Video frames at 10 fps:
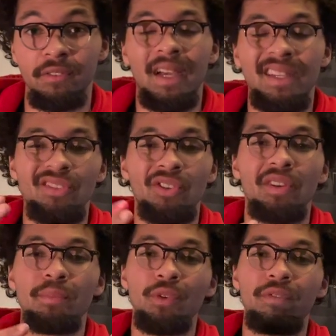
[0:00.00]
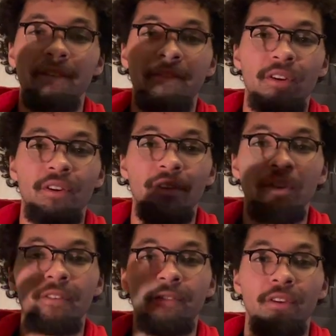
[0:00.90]
I started moving further
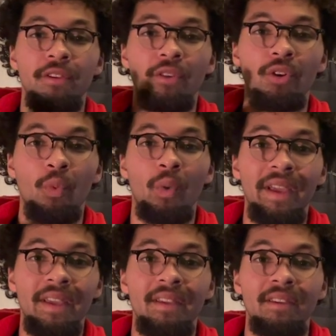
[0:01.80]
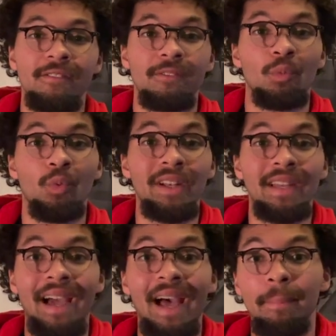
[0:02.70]
and further away from what
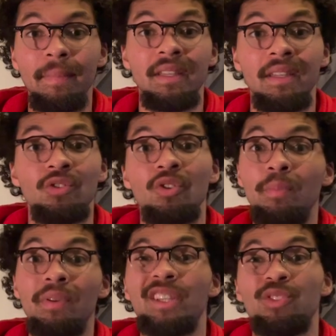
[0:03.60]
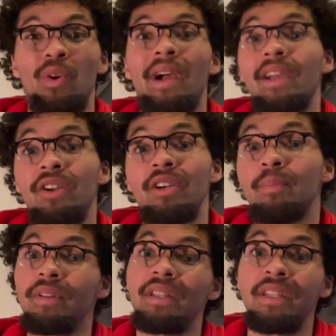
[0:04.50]
got me to a place where I
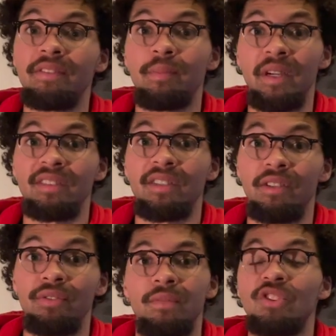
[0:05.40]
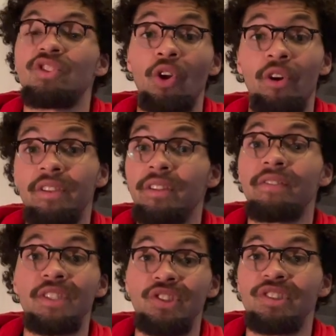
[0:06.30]
could believe in myself, starting the
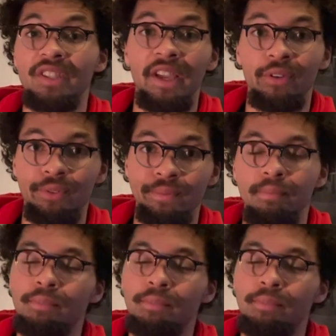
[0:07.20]
vicious cycle.